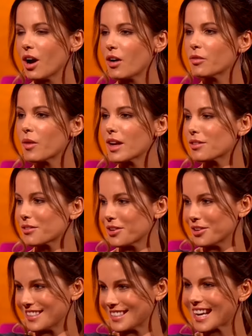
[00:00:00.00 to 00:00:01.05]
halfway amazing.
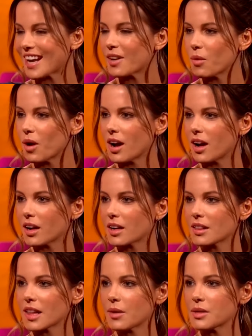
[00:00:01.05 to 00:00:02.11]
through the day at work,
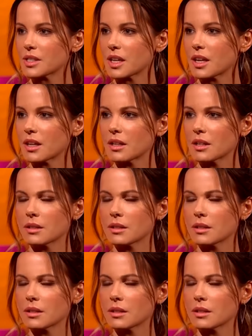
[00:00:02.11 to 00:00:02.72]
there was the...